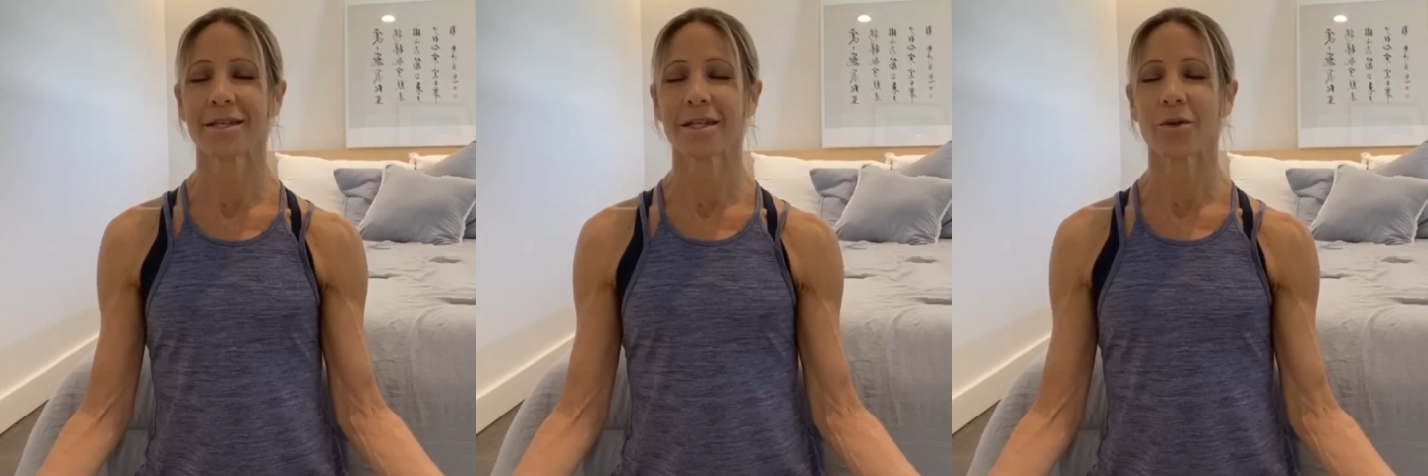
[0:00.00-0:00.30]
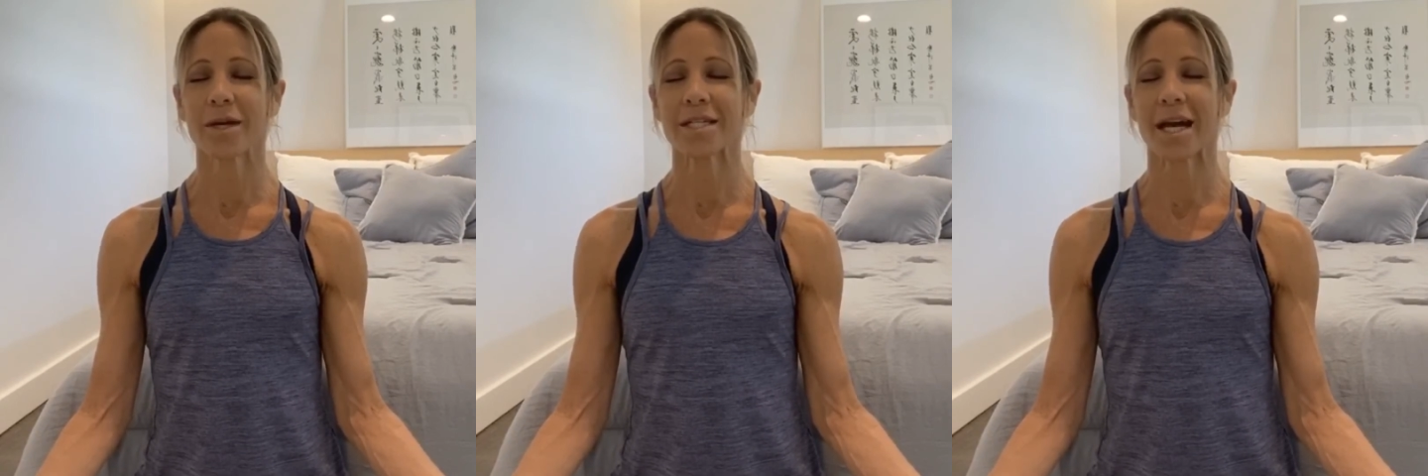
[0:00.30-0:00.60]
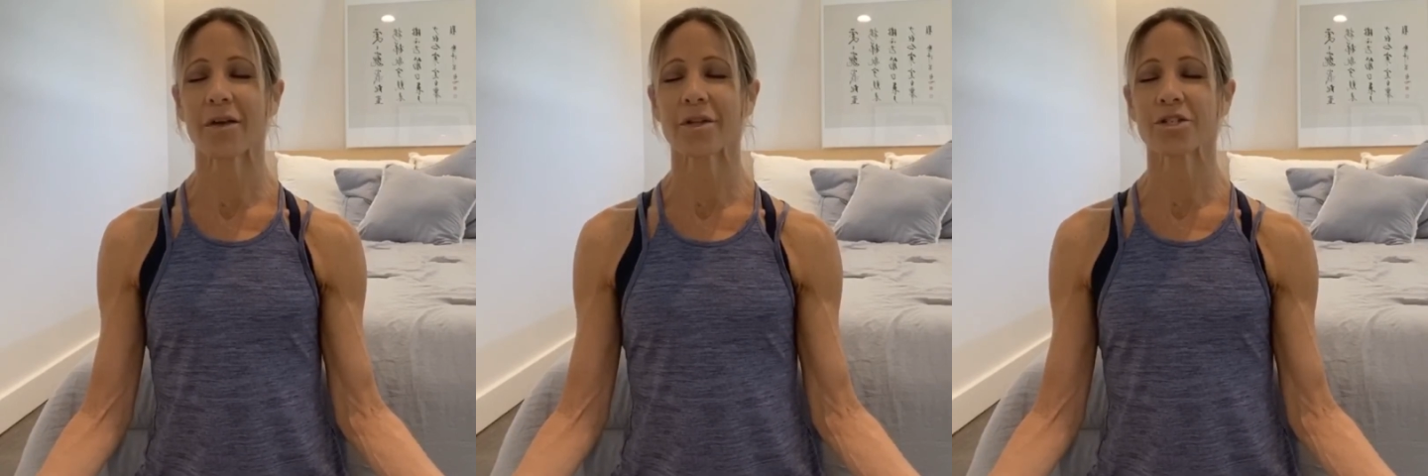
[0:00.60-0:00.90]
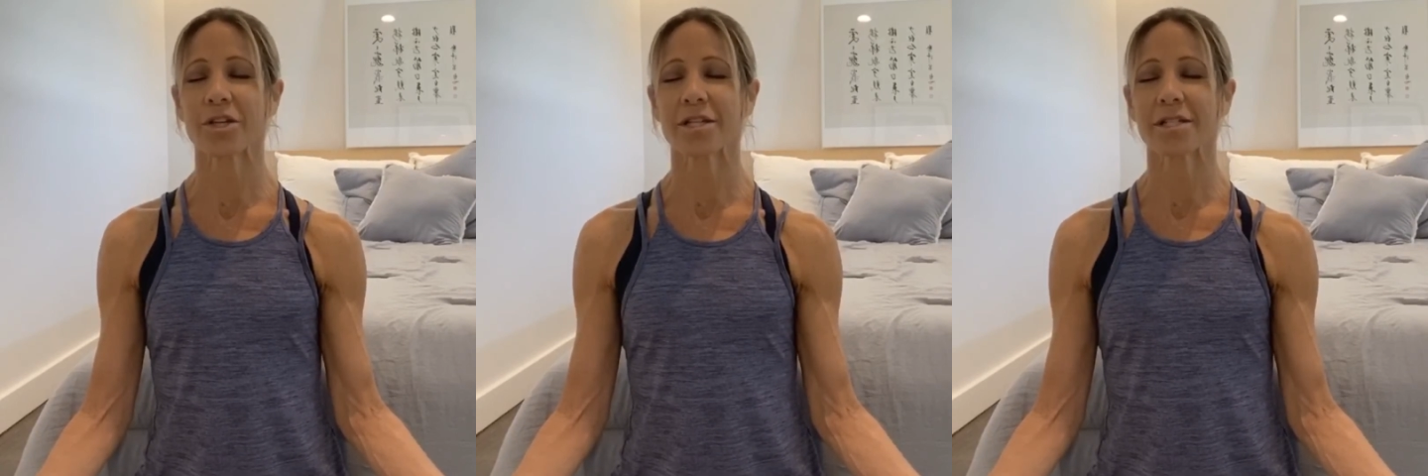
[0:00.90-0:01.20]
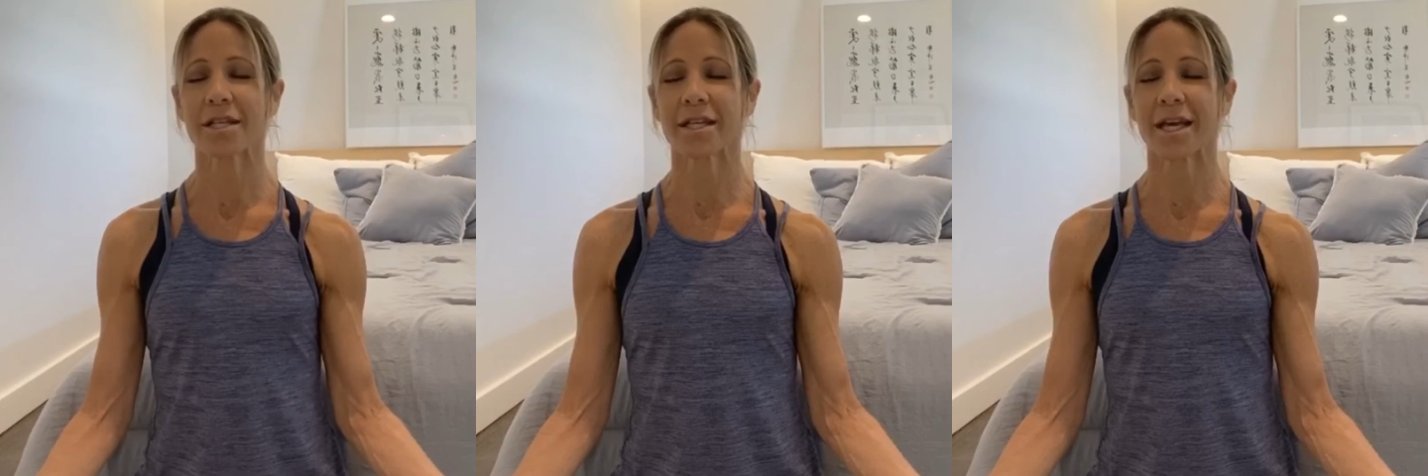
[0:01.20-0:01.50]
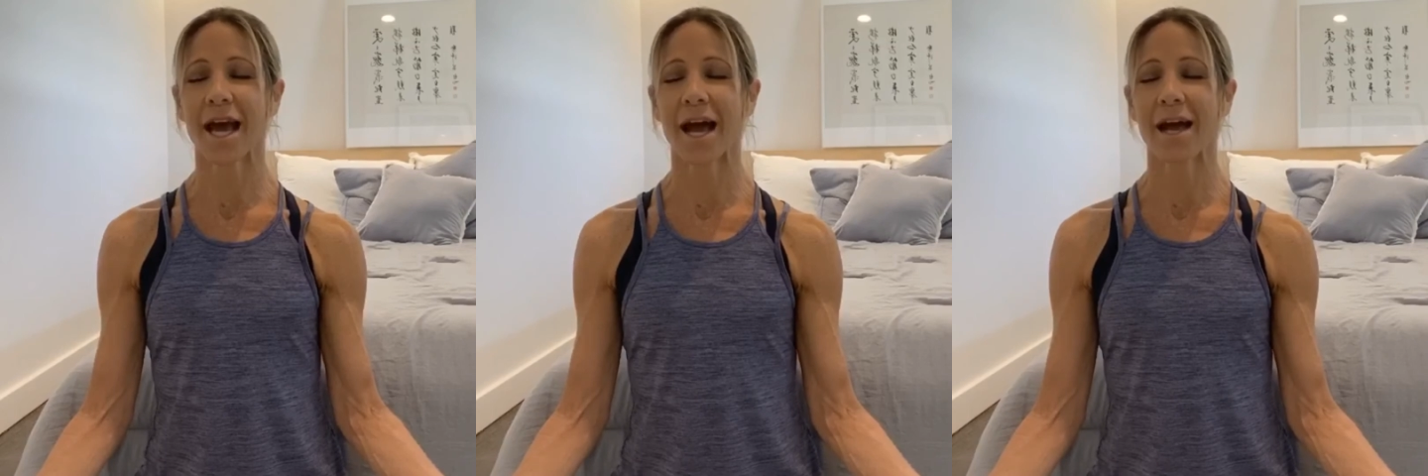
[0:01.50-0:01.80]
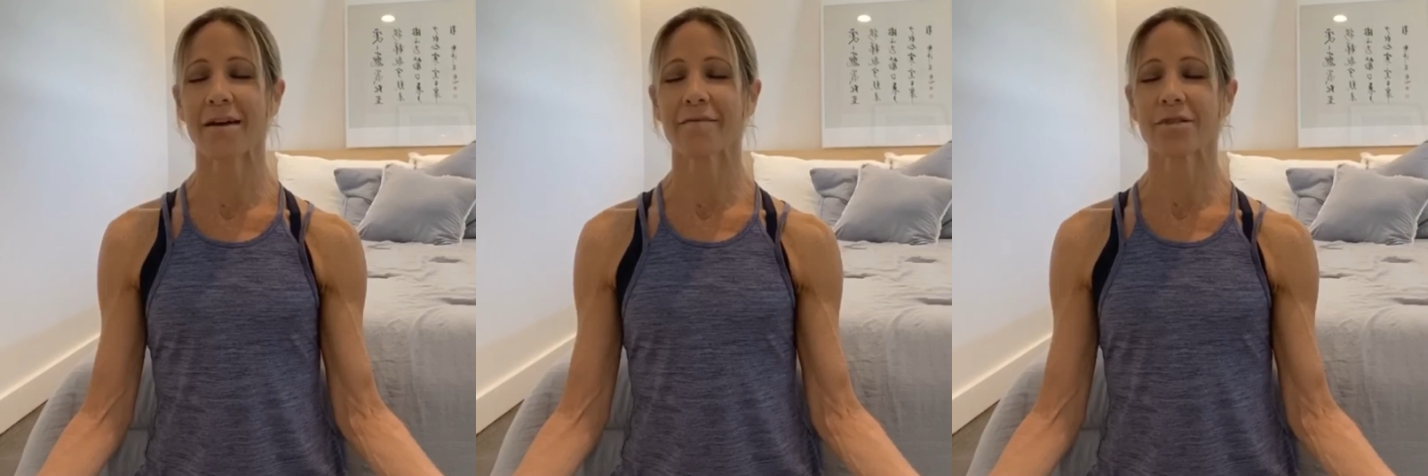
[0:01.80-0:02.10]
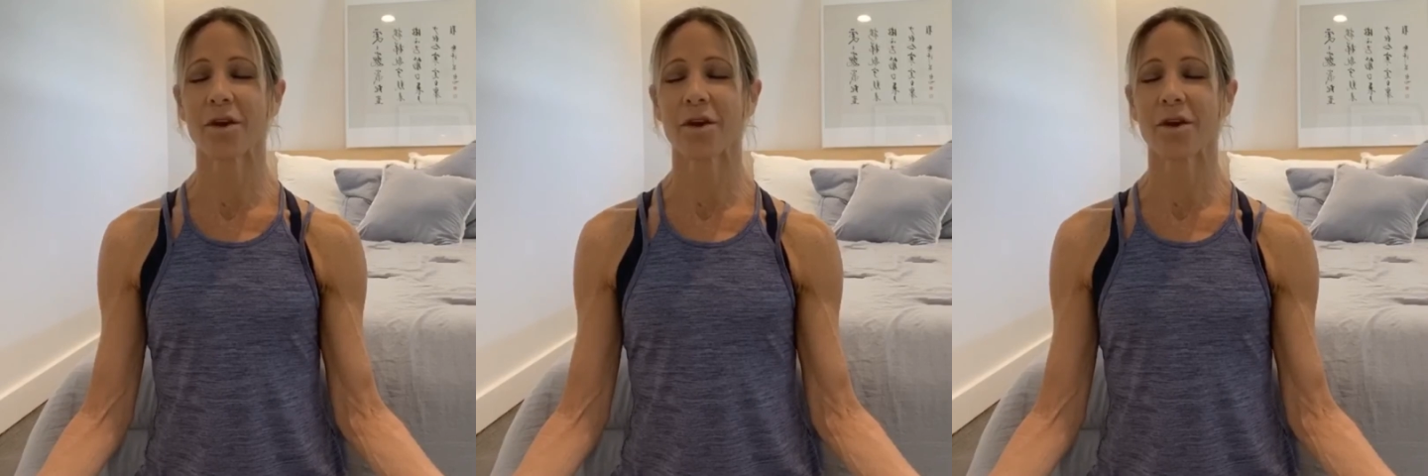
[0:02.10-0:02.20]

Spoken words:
going down the shins and the calves,